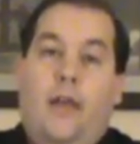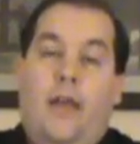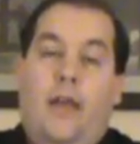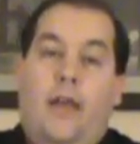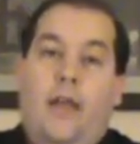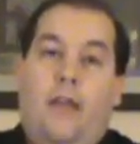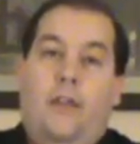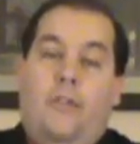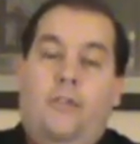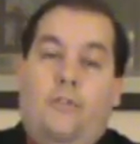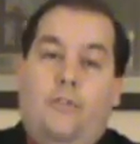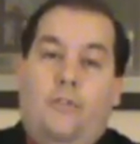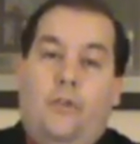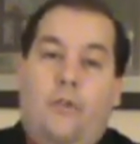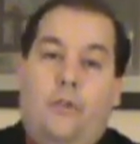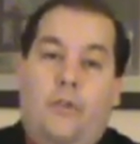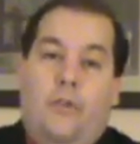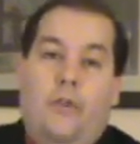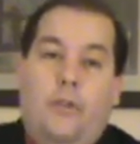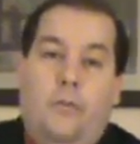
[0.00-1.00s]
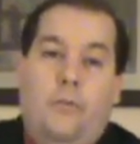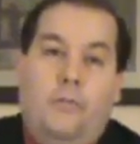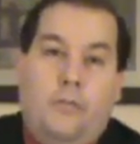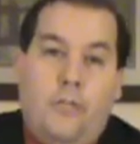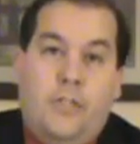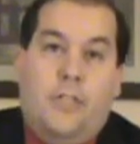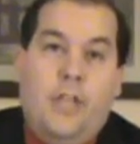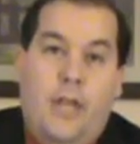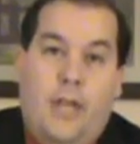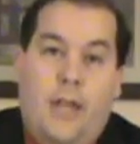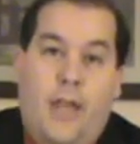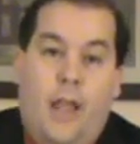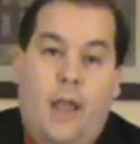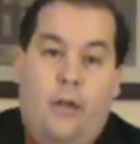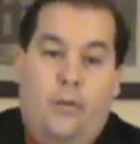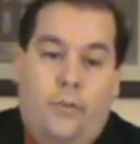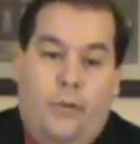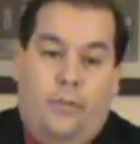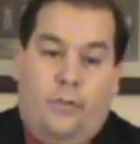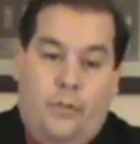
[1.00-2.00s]
And so you can sit
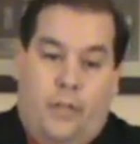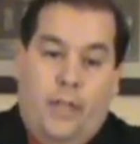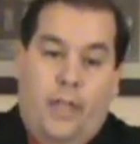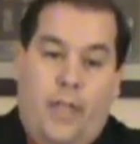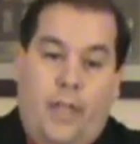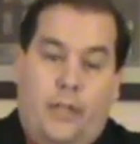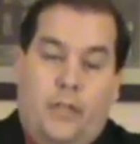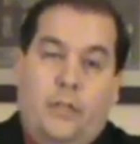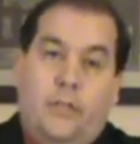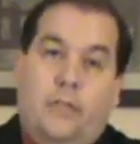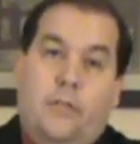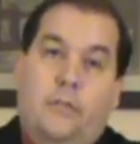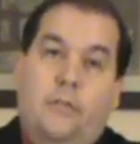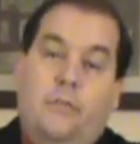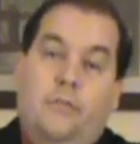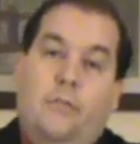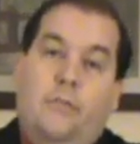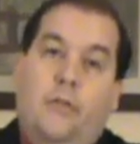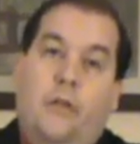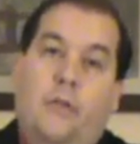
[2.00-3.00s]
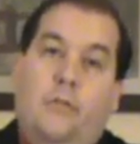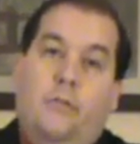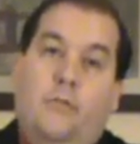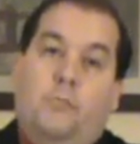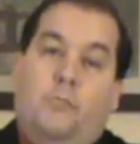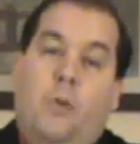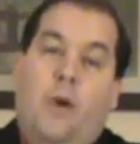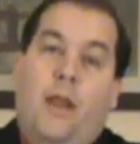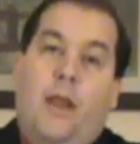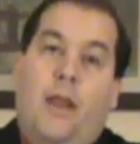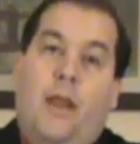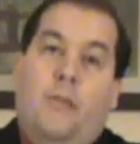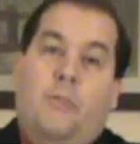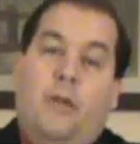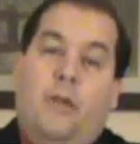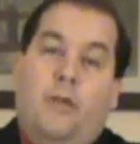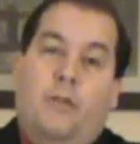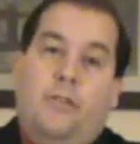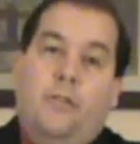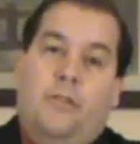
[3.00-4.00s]
down with your legs, you know, spread
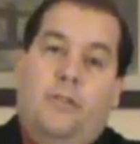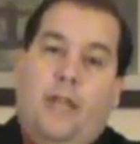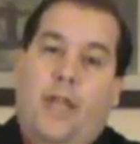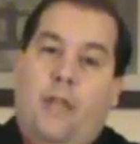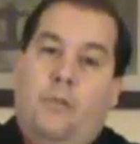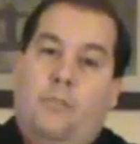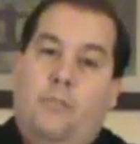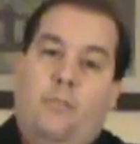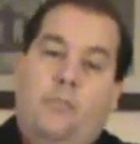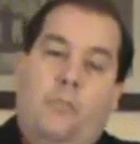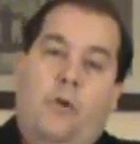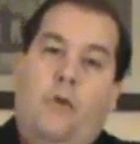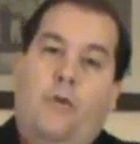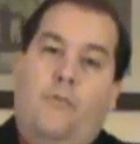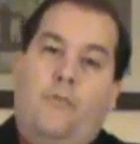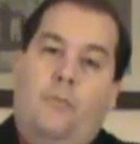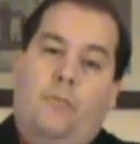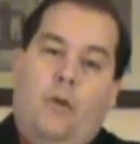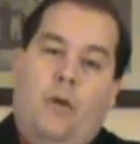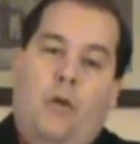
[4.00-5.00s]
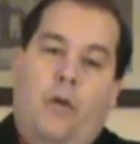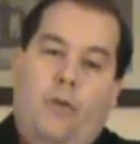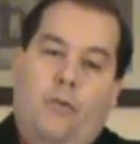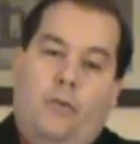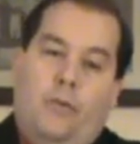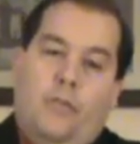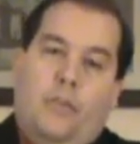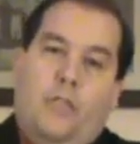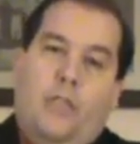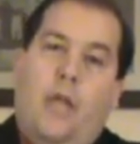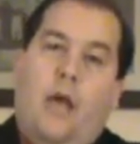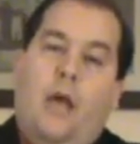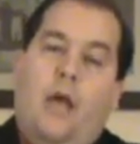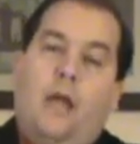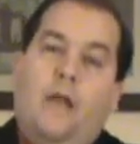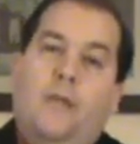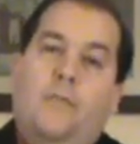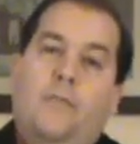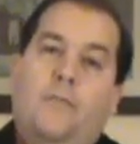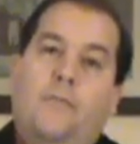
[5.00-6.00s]
because you can't move them at all. They're
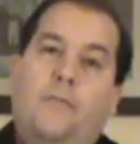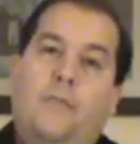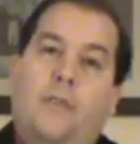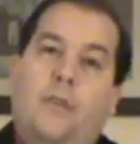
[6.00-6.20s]
stuck.